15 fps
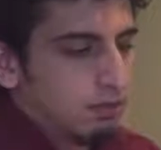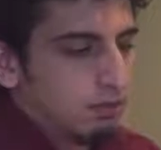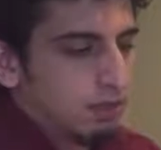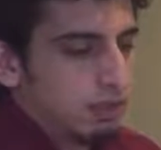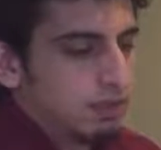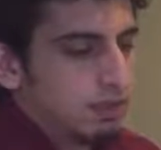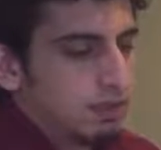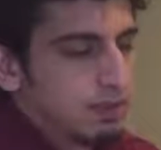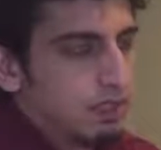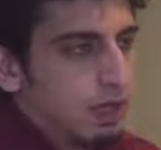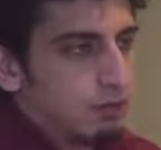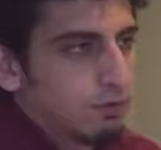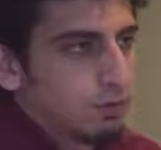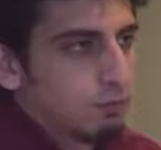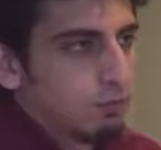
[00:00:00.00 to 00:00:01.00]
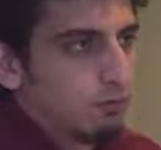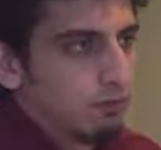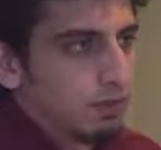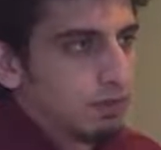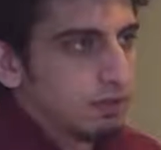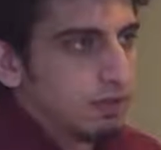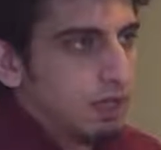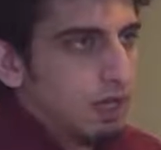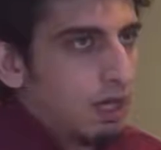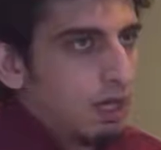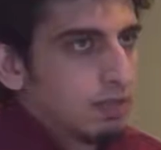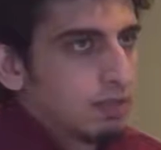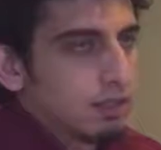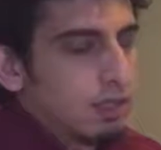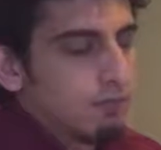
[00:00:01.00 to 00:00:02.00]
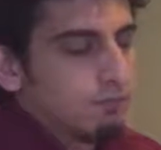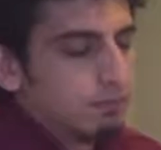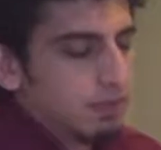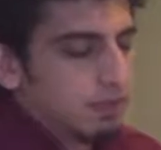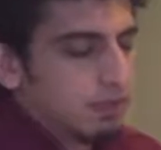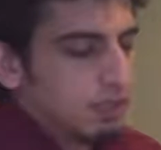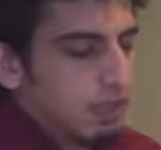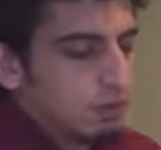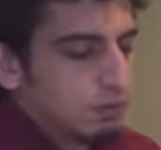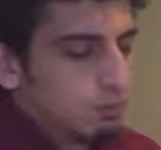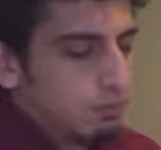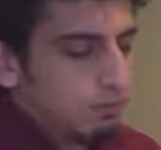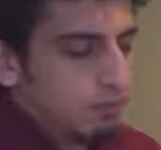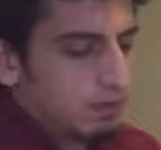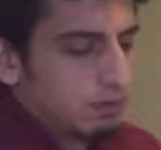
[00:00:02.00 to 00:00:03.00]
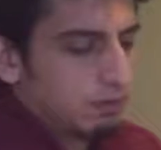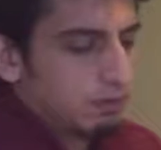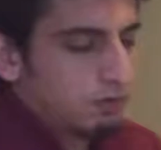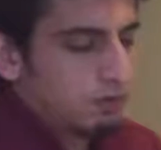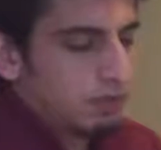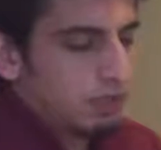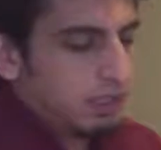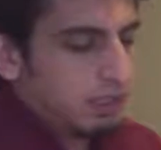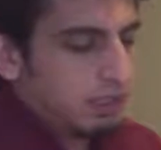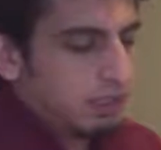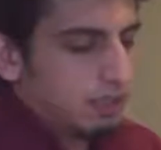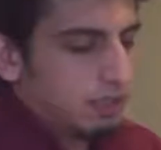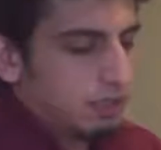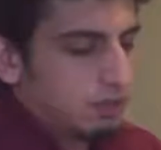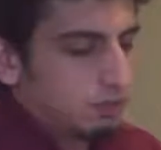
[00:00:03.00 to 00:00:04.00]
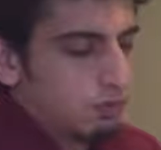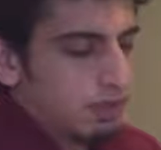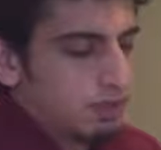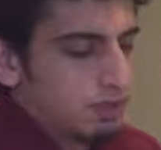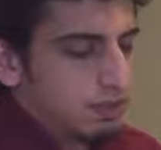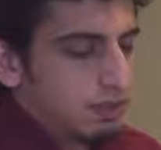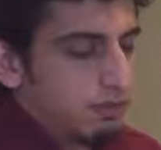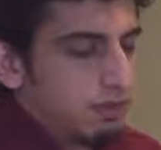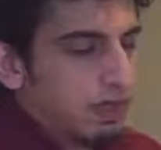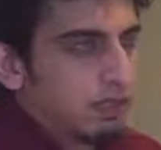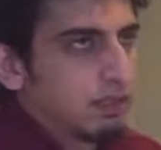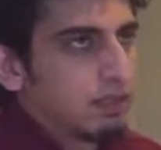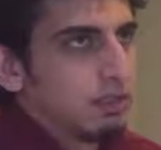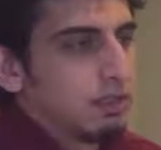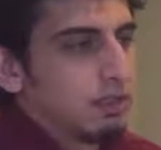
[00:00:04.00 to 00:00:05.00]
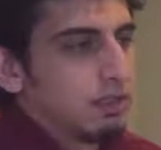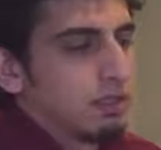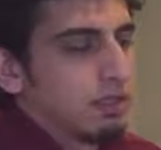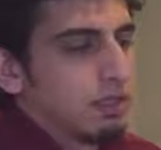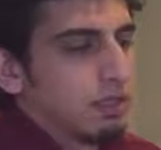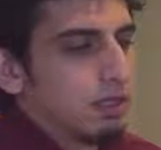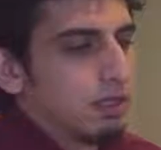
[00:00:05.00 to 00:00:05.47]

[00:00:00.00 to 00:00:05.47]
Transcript: what is Scouts movement. The Scouts movement originally it was created in